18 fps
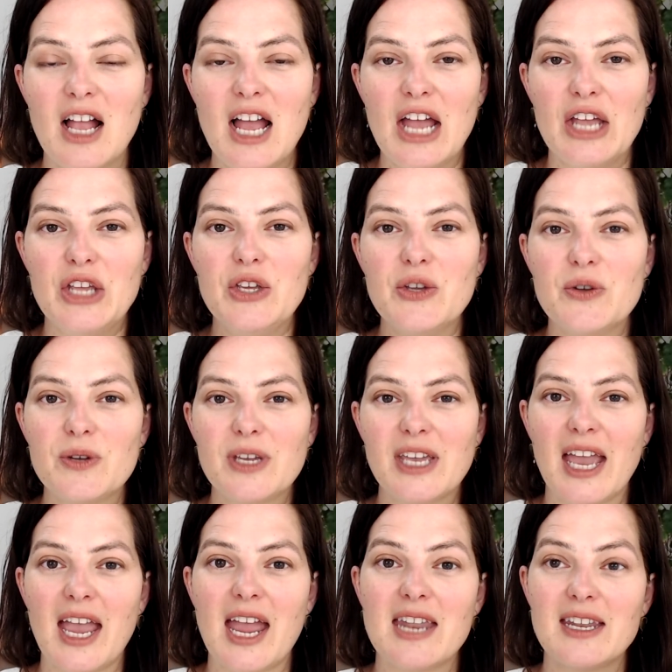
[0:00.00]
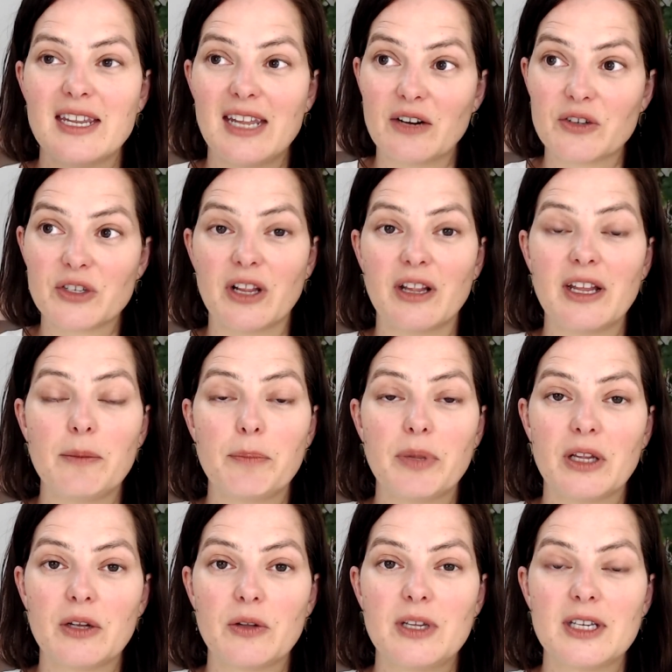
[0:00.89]
There's a link
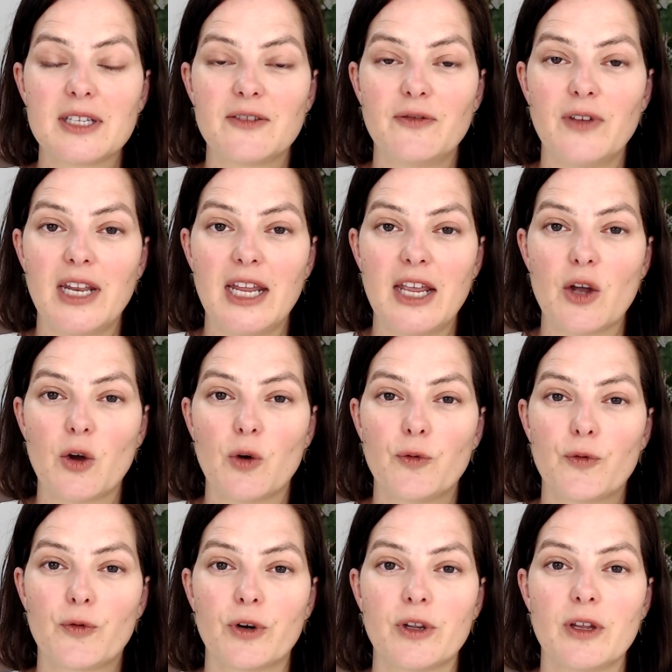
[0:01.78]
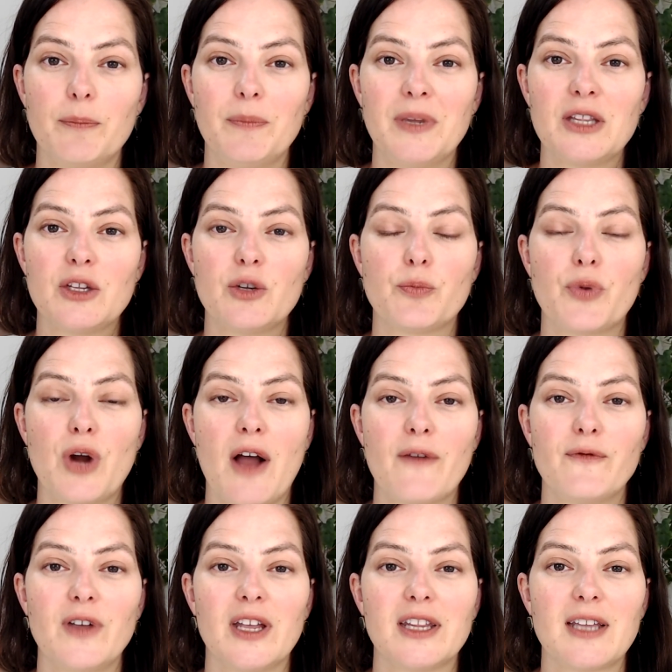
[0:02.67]
below this video for the Pin to
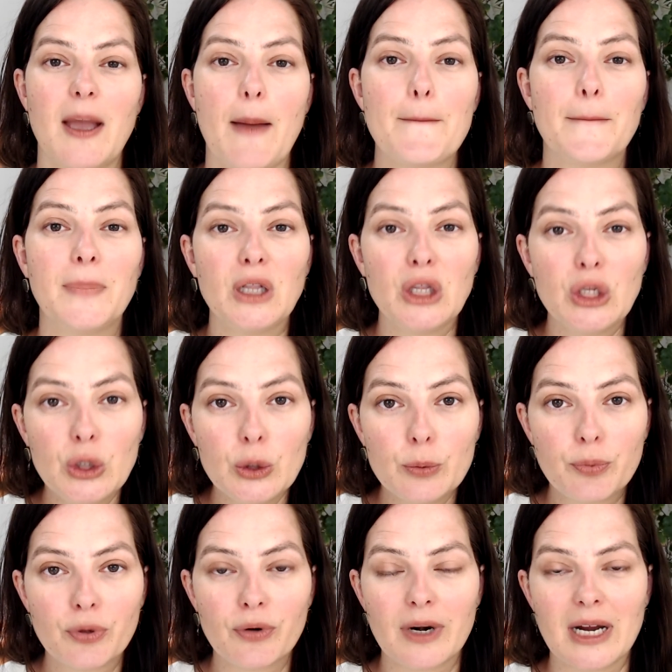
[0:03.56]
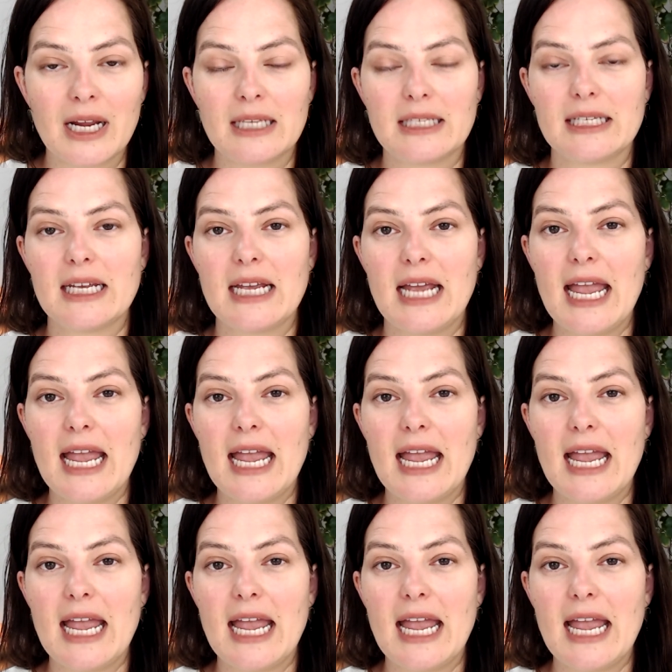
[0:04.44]
Profit Blueprint.